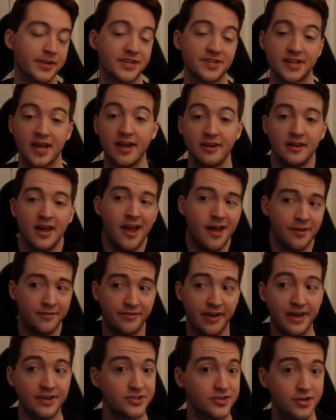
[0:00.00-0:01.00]
Because again,
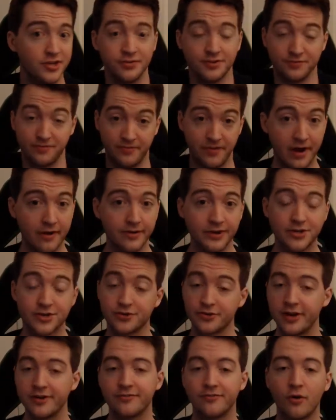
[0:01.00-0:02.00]
Phase 2 is very
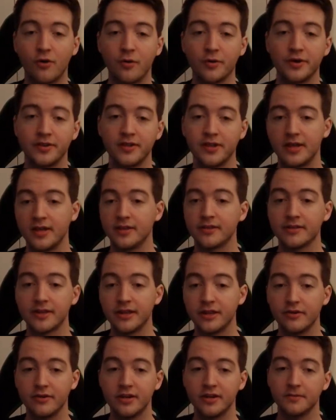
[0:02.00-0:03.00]
straightforward in the
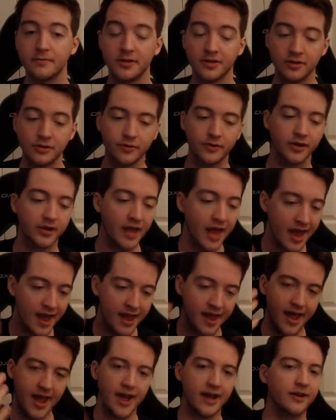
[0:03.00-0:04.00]
healing that you need to be doing,
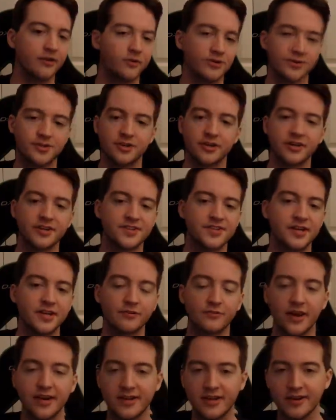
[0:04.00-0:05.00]
and of course you're going to
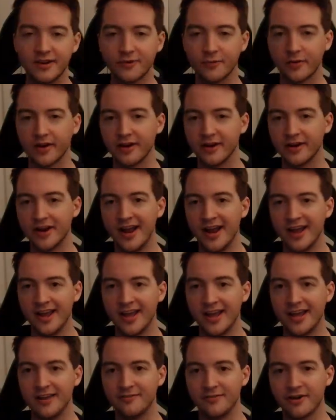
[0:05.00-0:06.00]
see it right here where
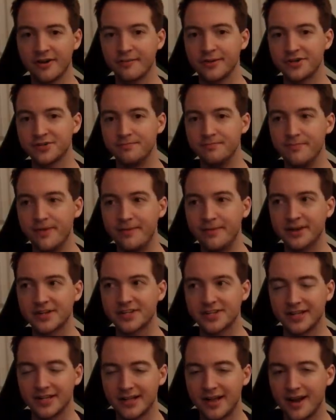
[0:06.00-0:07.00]
it very much
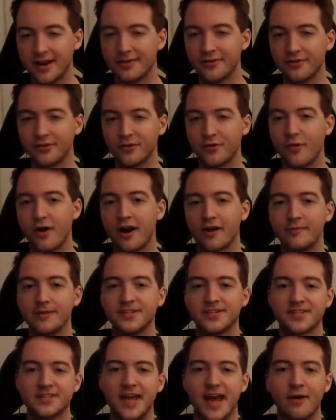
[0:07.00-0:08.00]
mimics a lot of the
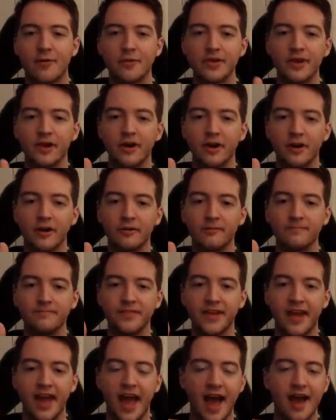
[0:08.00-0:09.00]
requirements that we are
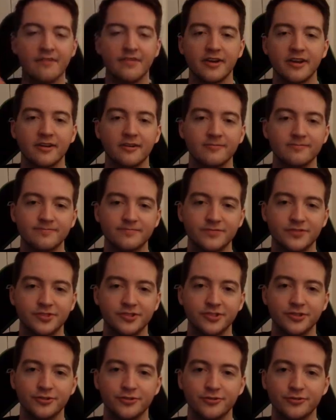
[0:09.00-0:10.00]
having
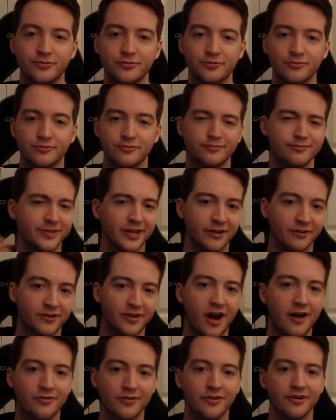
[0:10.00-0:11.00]
to
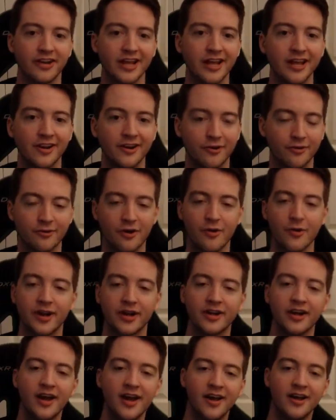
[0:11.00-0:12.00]
cover in
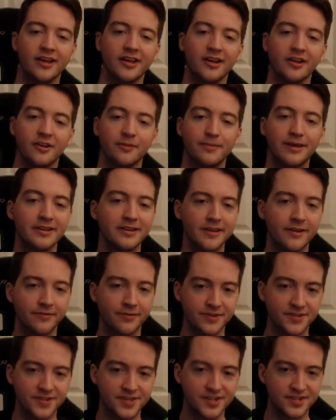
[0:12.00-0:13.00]
Heroic. The big
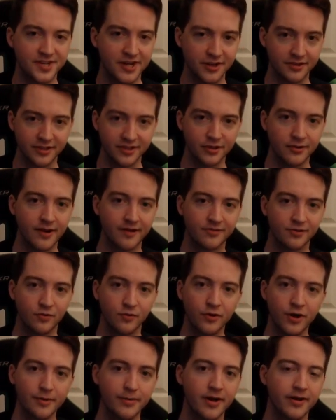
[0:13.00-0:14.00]
differences here that you have
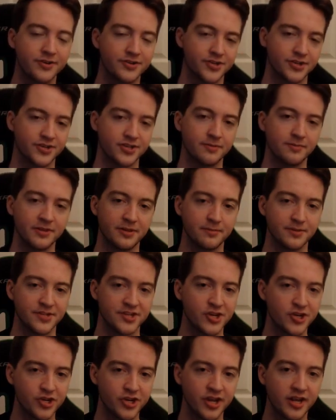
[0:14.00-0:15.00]
to worry about are just some of the
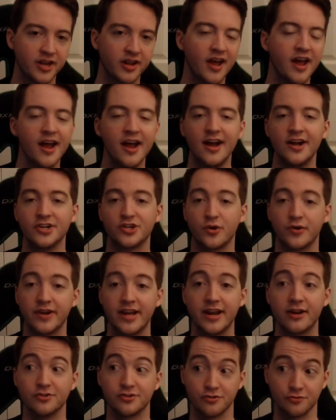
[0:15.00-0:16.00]
positioning.
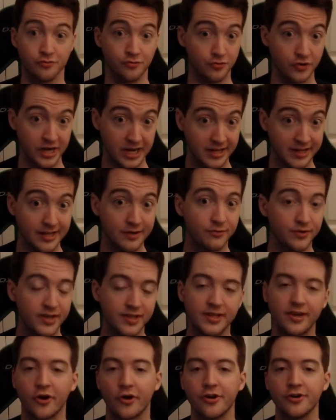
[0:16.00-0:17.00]
Tornadoes really,
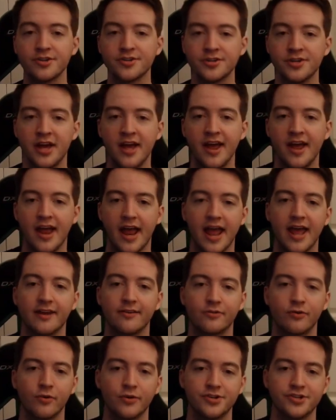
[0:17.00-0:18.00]
really hurt,
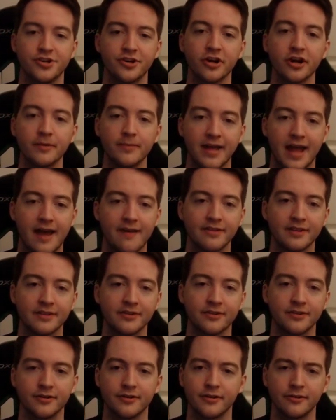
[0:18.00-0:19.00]
and of course you're going to be
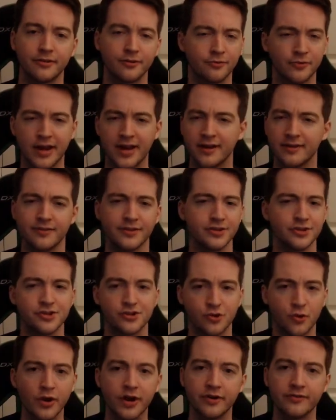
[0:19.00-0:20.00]
having the Reign of the
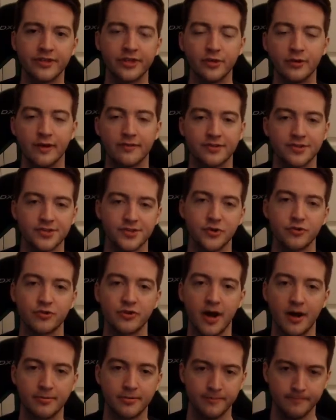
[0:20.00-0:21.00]
Destroyer that you have to
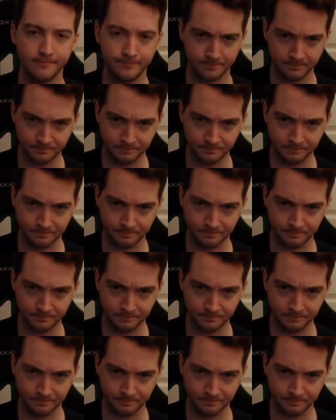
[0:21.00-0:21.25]
soak up.